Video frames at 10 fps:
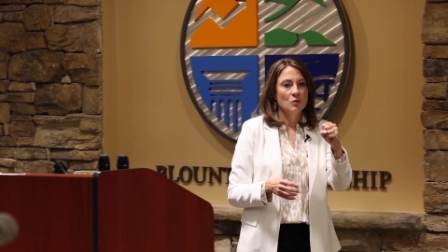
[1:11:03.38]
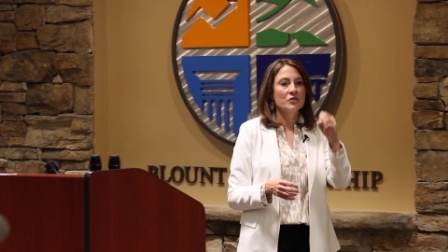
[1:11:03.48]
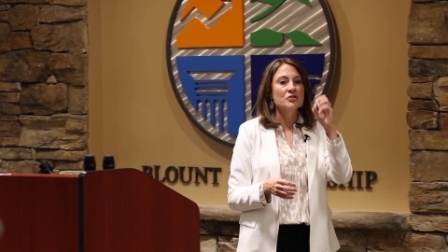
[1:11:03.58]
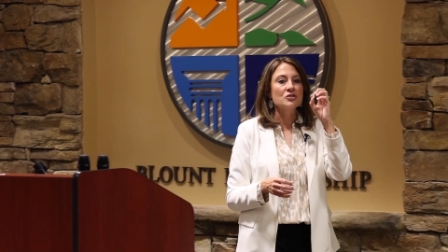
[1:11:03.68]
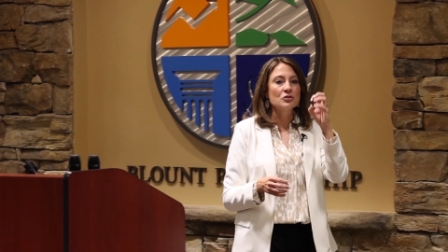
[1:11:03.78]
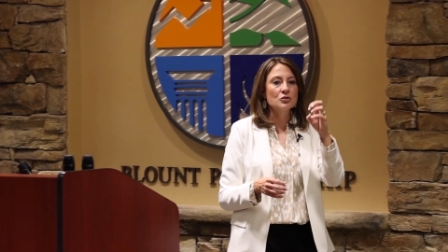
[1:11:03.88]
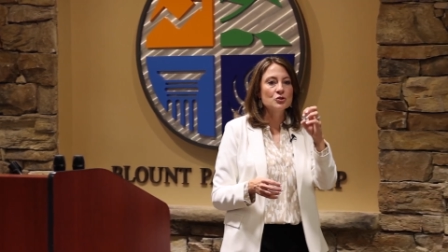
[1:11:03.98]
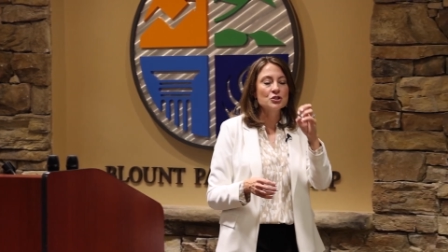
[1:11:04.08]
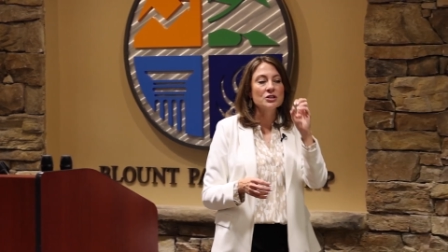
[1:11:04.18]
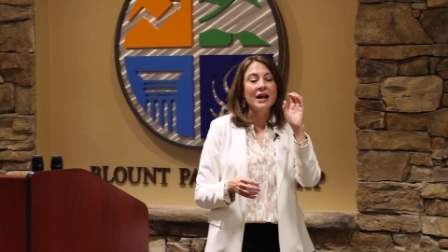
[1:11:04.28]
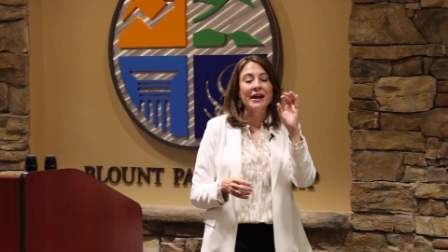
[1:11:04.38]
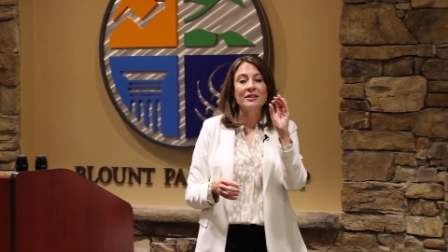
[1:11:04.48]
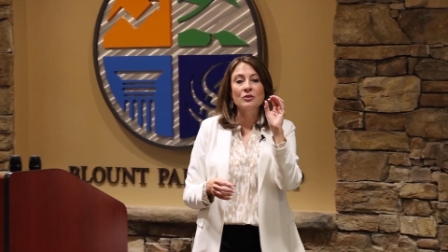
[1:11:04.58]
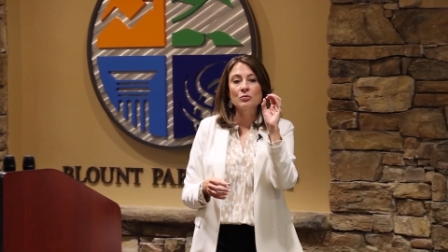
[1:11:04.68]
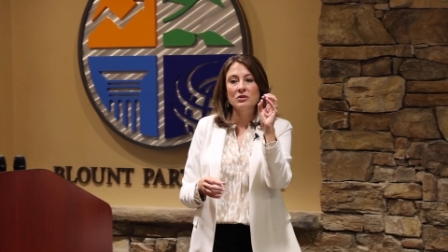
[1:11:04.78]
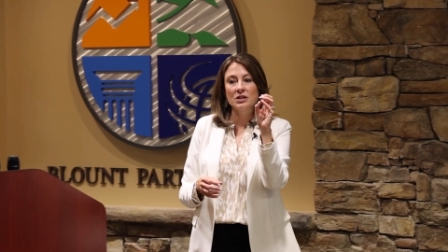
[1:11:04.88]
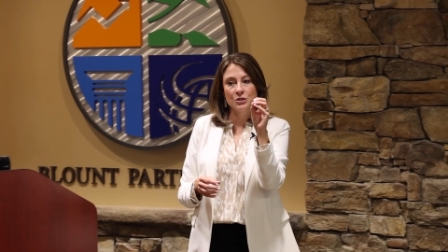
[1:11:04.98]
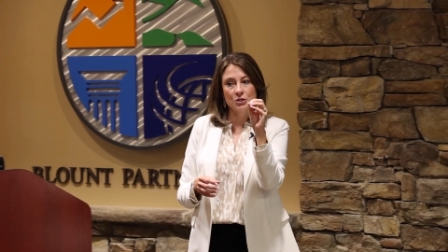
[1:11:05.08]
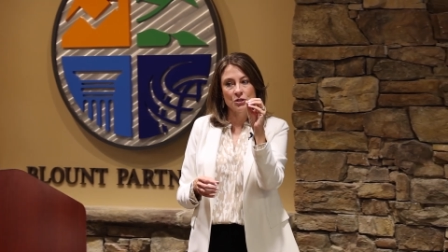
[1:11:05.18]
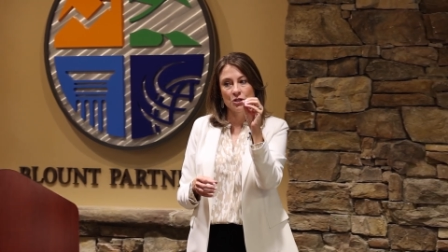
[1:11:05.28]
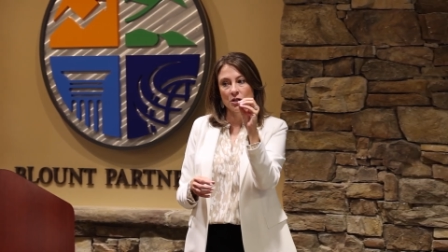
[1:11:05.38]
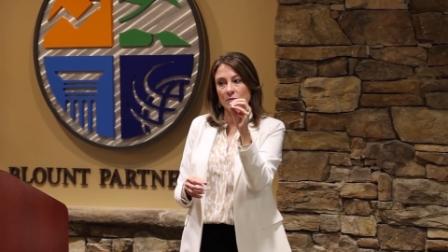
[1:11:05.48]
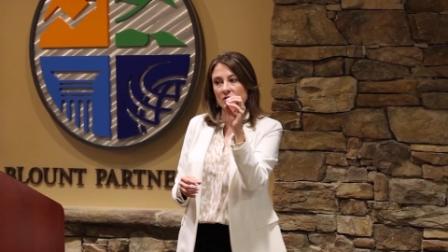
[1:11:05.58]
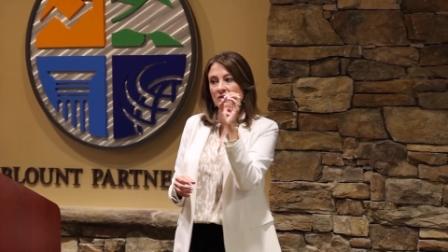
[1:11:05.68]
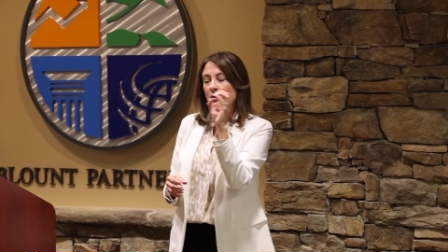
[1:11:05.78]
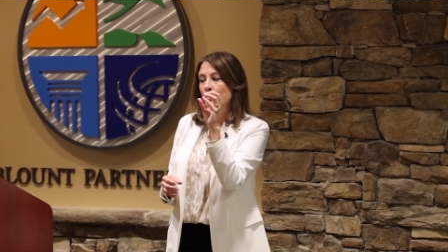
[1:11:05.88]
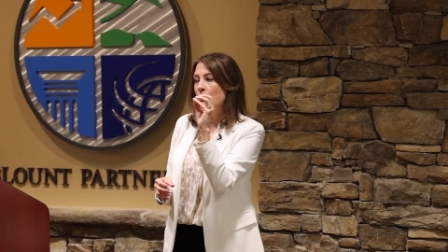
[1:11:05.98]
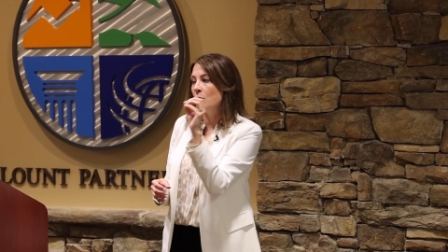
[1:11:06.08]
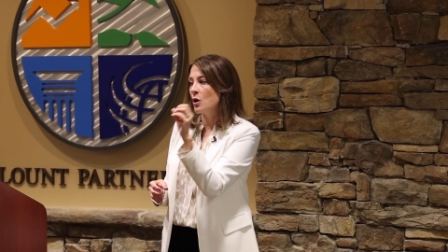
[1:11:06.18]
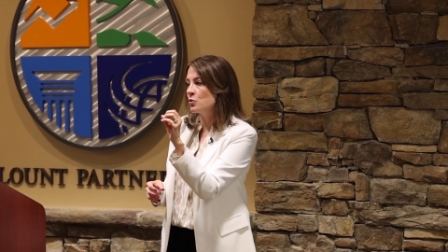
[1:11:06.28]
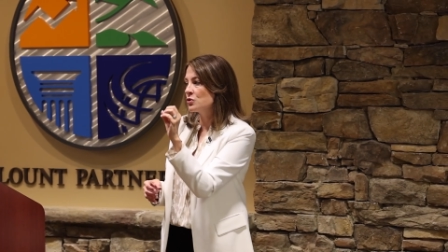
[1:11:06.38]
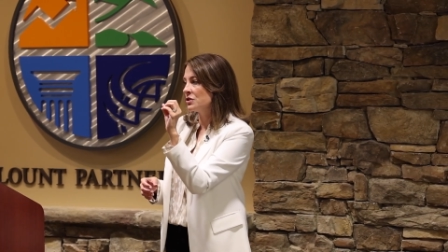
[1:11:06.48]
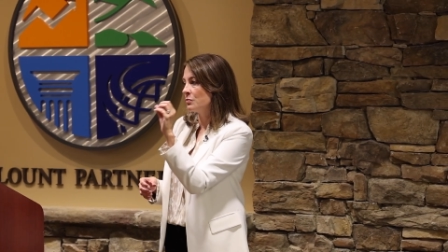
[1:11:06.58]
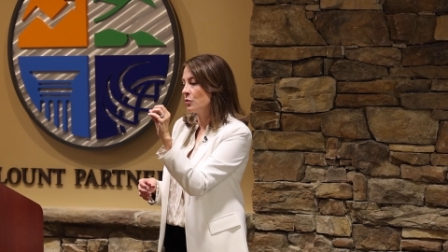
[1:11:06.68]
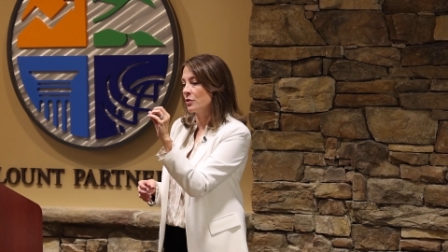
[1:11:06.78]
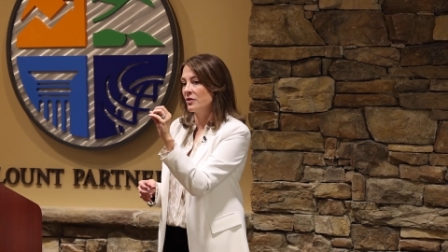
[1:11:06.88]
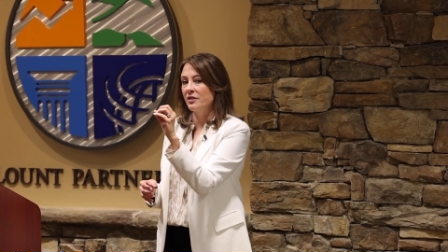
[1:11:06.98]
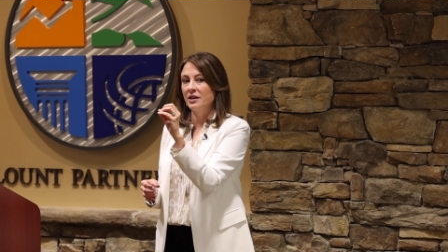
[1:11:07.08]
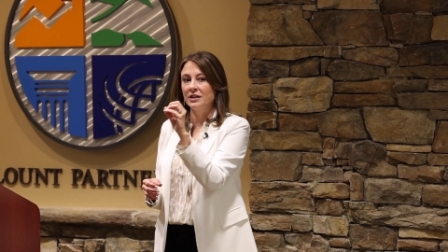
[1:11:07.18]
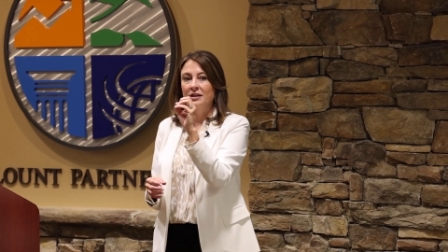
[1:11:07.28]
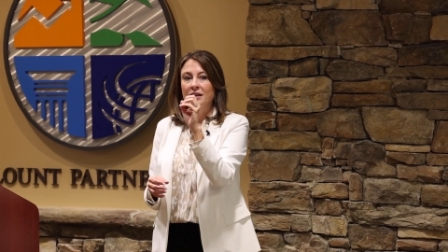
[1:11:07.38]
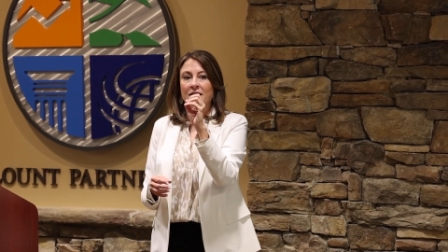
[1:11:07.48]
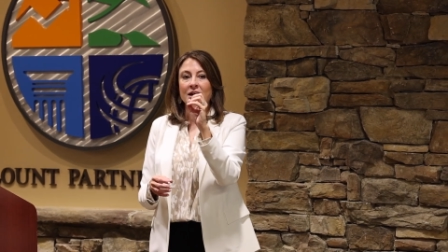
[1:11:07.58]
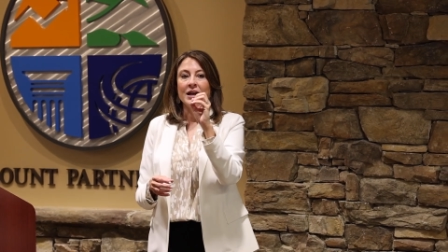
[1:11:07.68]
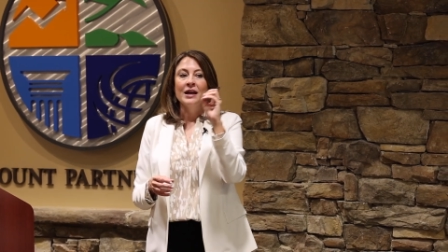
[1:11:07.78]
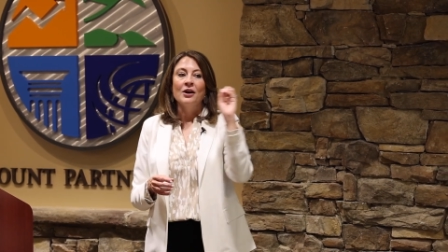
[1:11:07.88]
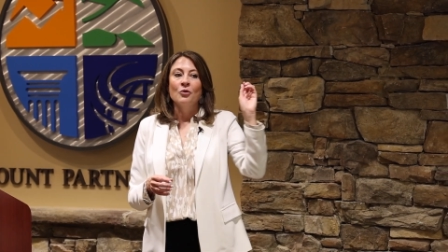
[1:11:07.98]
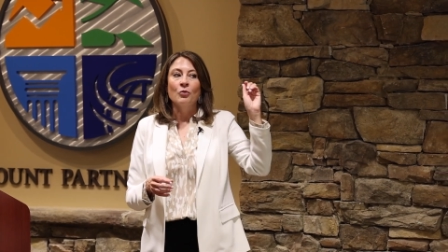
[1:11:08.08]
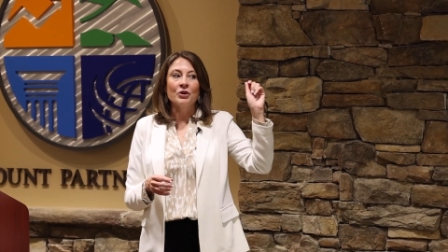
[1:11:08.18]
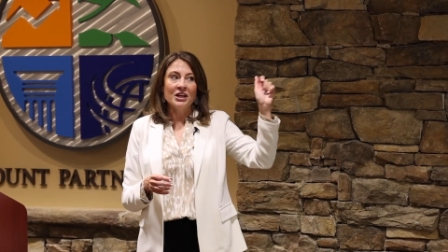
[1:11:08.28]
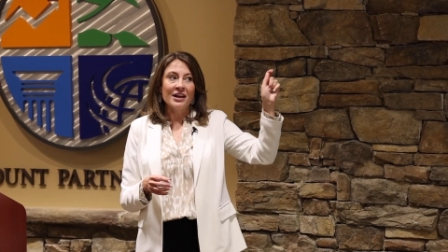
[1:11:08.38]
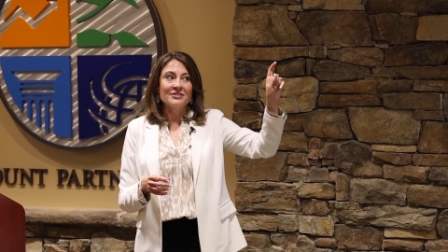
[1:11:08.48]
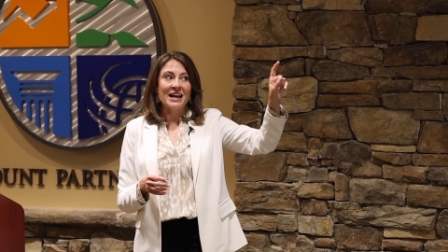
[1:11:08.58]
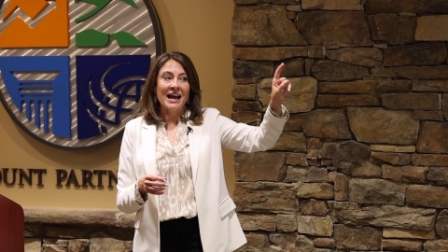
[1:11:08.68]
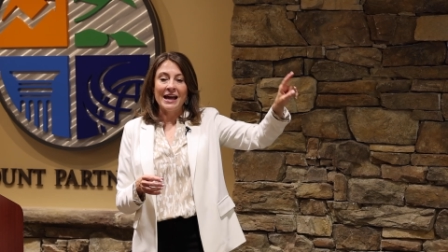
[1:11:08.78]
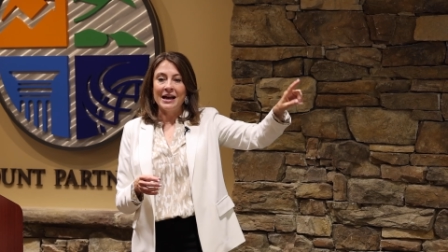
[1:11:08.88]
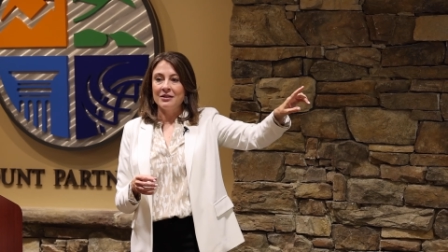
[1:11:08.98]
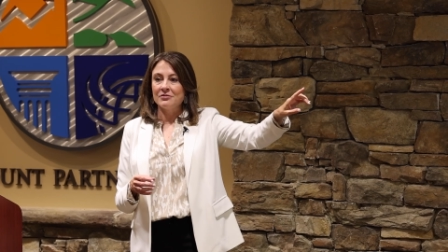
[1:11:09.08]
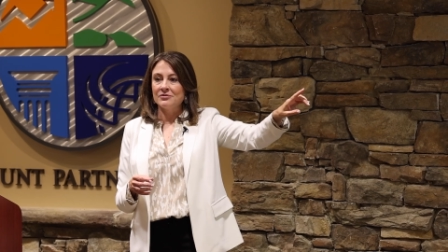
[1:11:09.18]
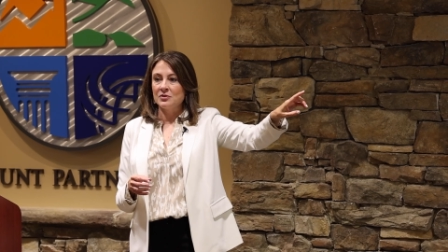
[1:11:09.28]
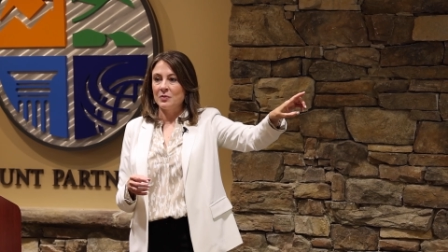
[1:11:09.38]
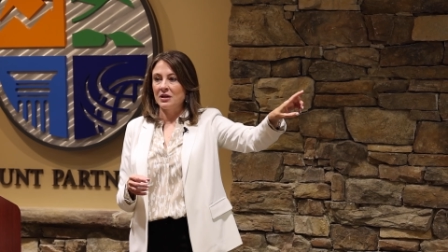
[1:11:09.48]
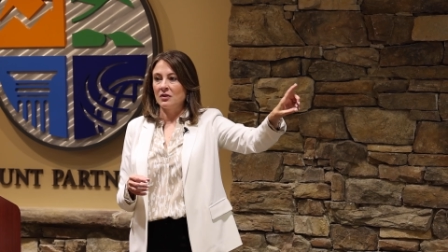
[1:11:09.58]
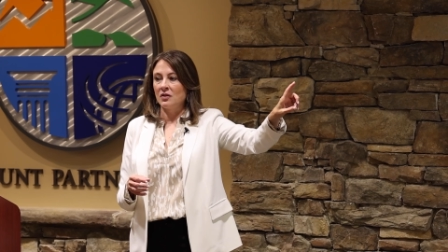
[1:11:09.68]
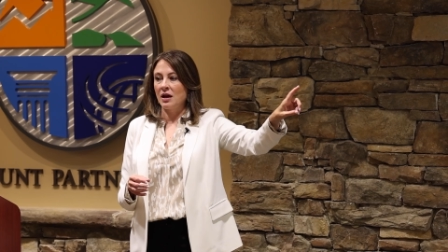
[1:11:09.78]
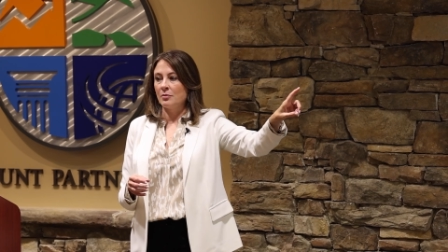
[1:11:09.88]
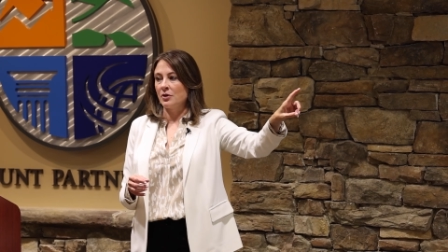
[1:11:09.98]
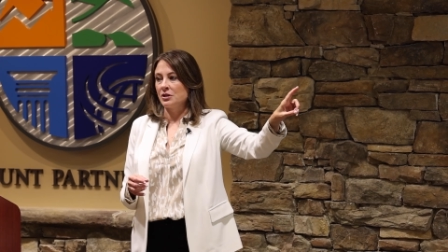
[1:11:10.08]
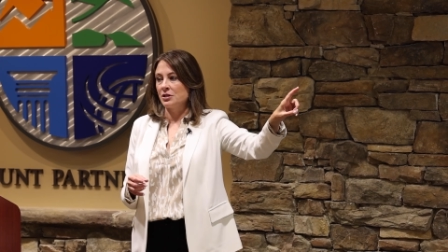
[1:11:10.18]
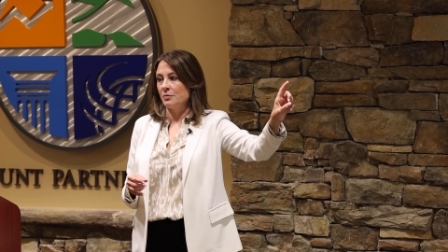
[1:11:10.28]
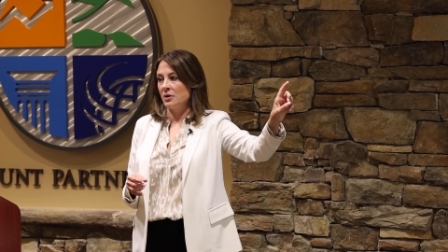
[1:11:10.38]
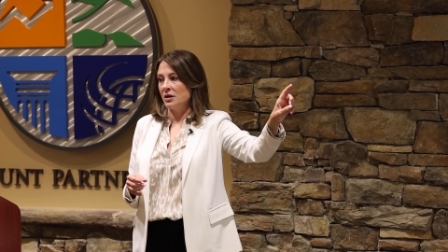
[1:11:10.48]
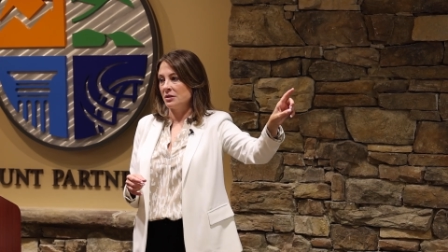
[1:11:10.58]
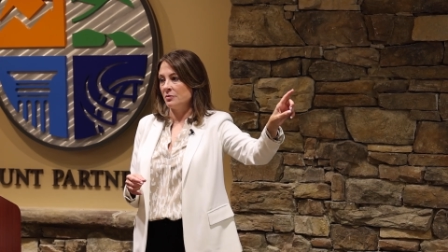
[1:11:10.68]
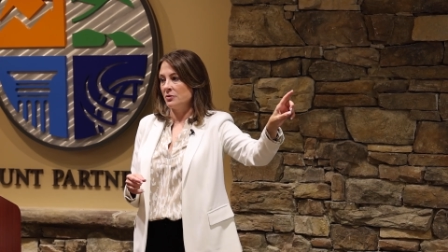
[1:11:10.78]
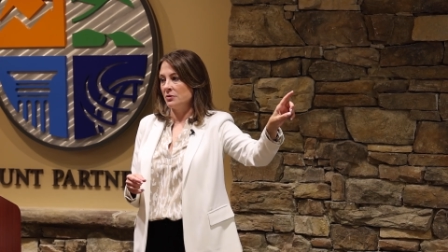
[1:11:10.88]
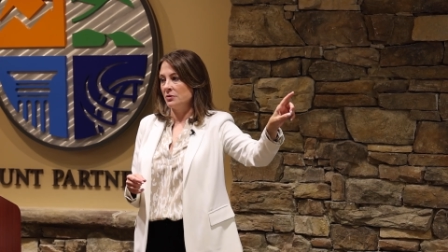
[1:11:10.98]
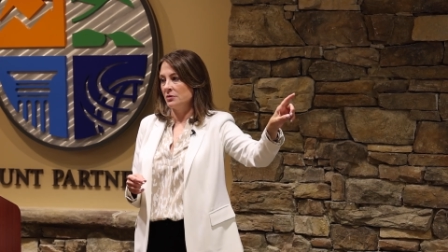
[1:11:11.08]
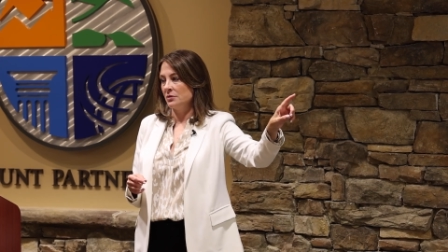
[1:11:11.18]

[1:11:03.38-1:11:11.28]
When the solution and the relationship is the most important thing. What do you have to have to make collaboration possible?